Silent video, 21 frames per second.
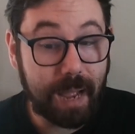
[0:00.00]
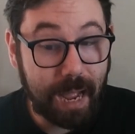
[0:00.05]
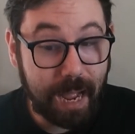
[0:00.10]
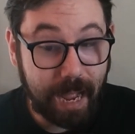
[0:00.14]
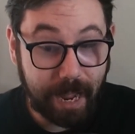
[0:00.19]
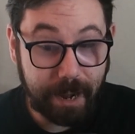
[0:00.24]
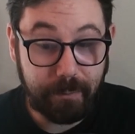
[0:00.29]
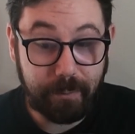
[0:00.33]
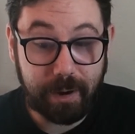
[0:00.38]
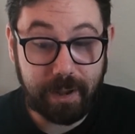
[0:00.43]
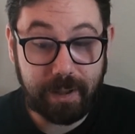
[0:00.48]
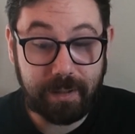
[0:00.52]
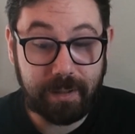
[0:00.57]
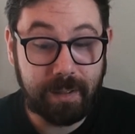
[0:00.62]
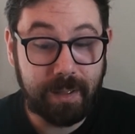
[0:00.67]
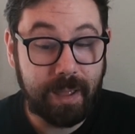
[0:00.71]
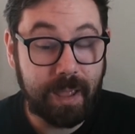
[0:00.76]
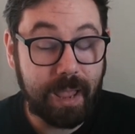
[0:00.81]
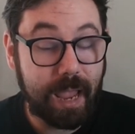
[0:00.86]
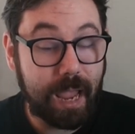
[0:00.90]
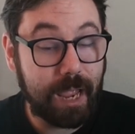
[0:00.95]
Ira
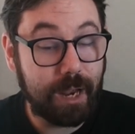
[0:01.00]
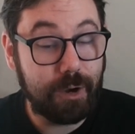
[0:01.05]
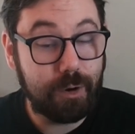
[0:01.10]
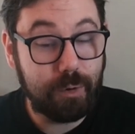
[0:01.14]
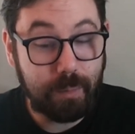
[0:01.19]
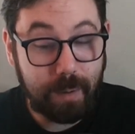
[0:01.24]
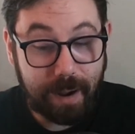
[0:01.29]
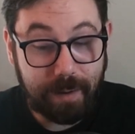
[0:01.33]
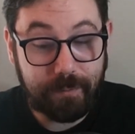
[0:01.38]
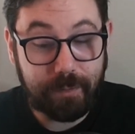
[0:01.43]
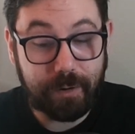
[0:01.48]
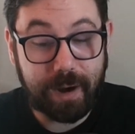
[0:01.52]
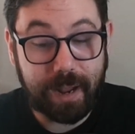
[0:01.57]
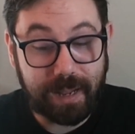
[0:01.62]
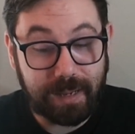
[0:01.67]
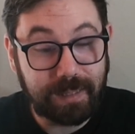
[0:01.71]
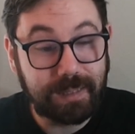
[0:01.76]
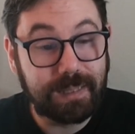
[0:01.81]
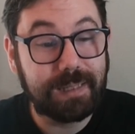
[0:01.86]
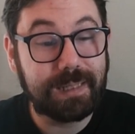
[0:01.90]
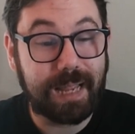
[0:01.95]
and whoever
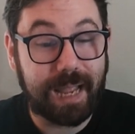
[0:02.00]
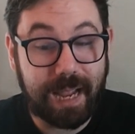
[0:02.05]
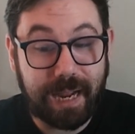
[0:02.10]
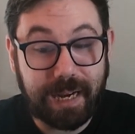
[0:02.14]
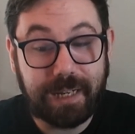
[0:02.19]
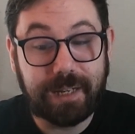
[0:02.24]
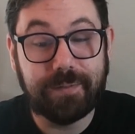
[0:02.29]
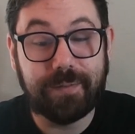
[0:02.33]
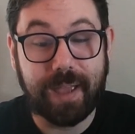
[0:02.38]
else kind